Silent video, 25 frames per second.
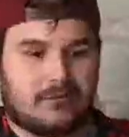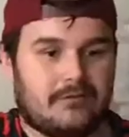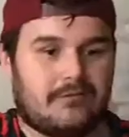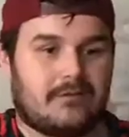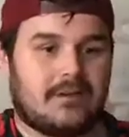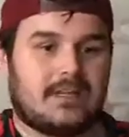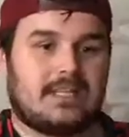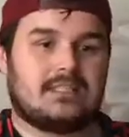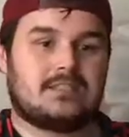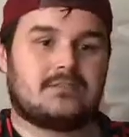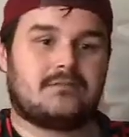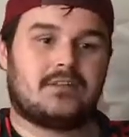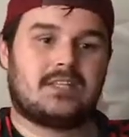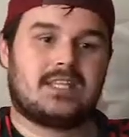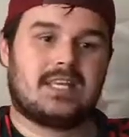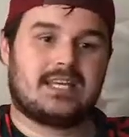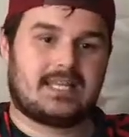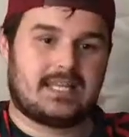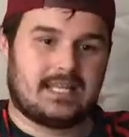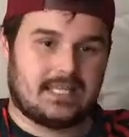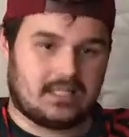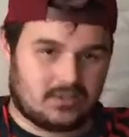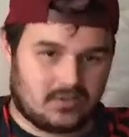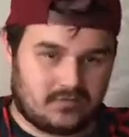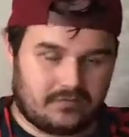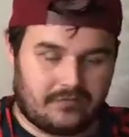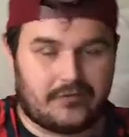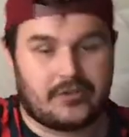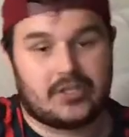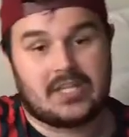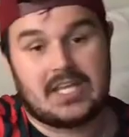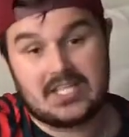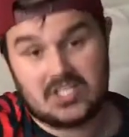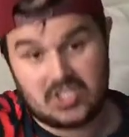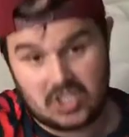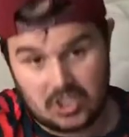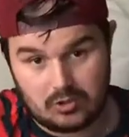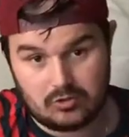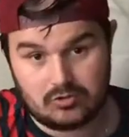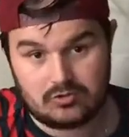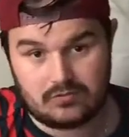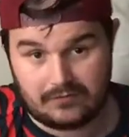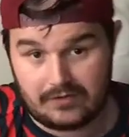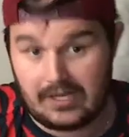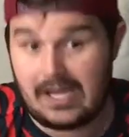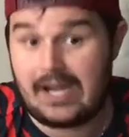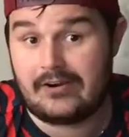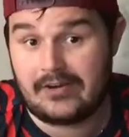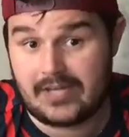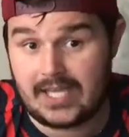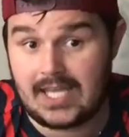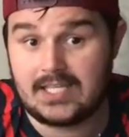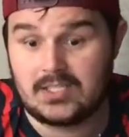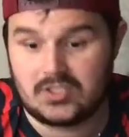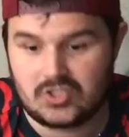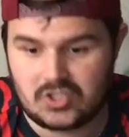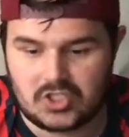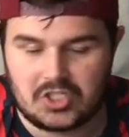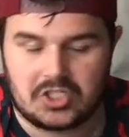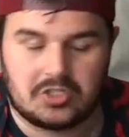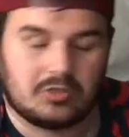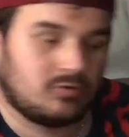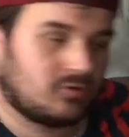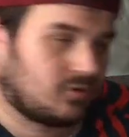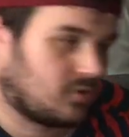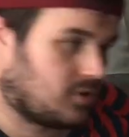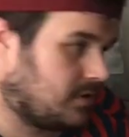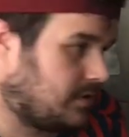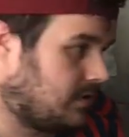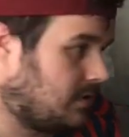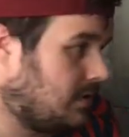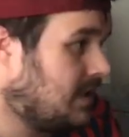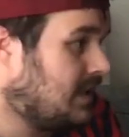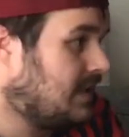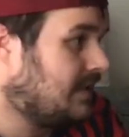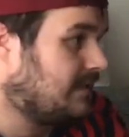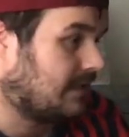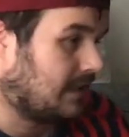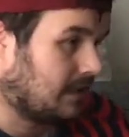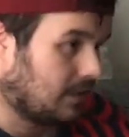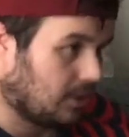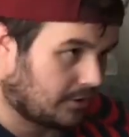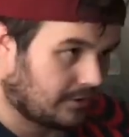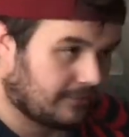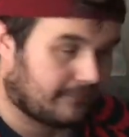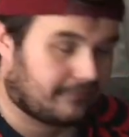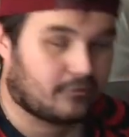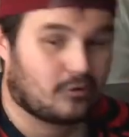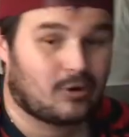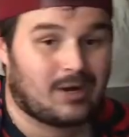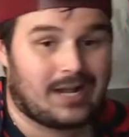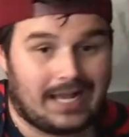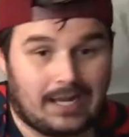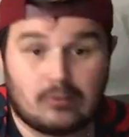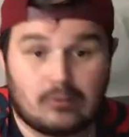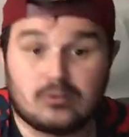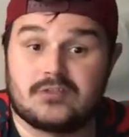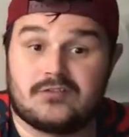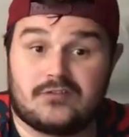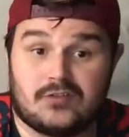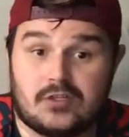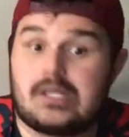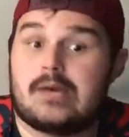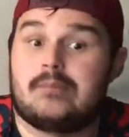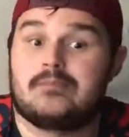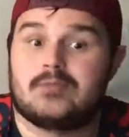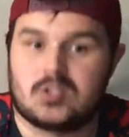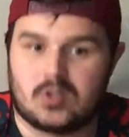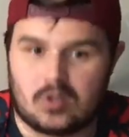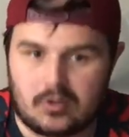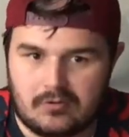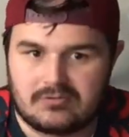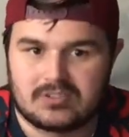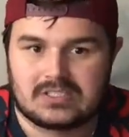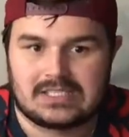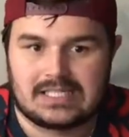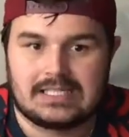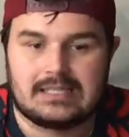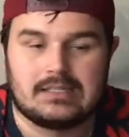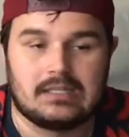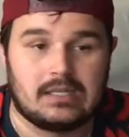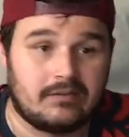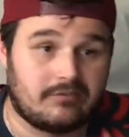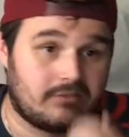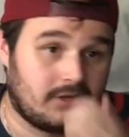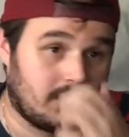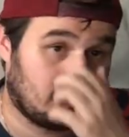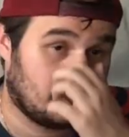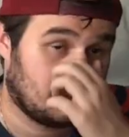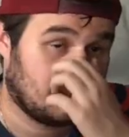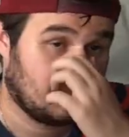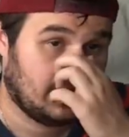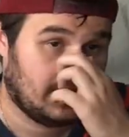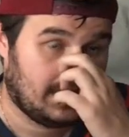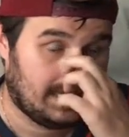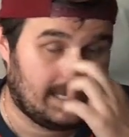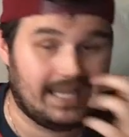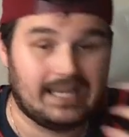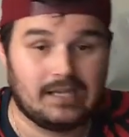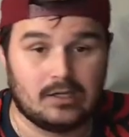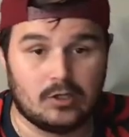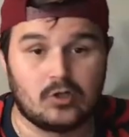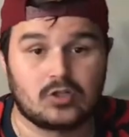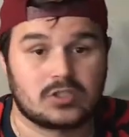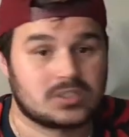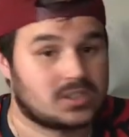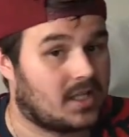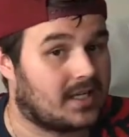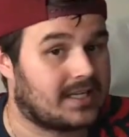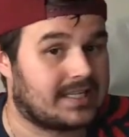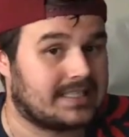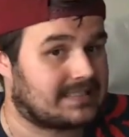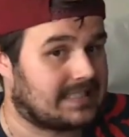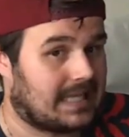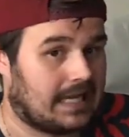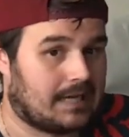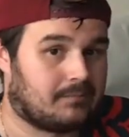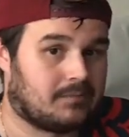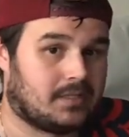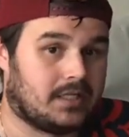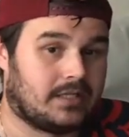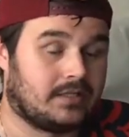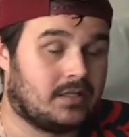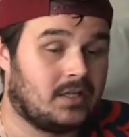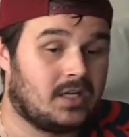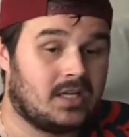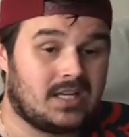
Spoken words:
things for their children, for Harry Kane's children, they're looking for a house for them to obviously live in. It looks like it's happening.